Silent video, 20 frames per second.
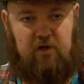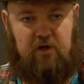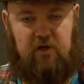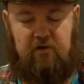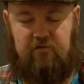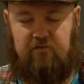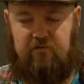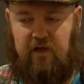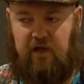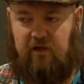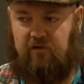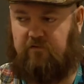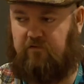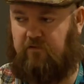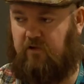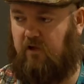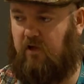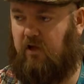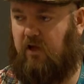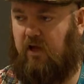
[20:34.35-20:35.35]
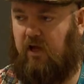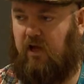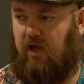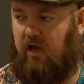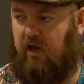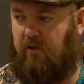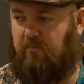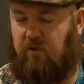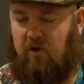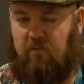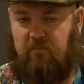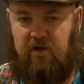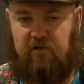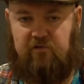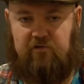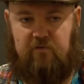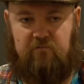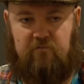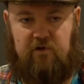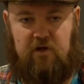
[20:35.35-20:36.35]
It stands for
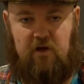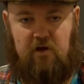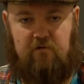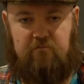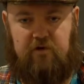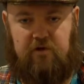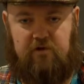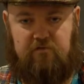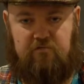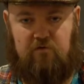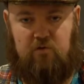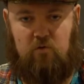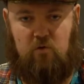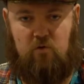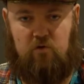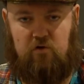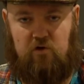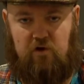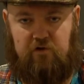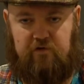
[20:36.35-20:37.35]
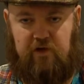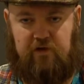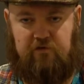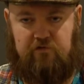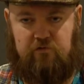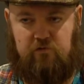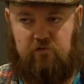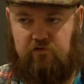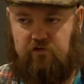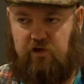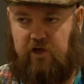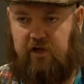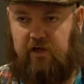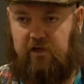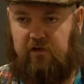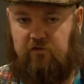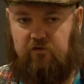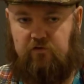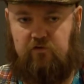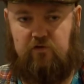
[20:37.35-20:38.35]
Implementing Recovery Through Organisational
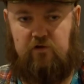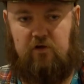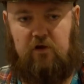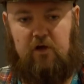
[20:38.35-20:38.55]
Change.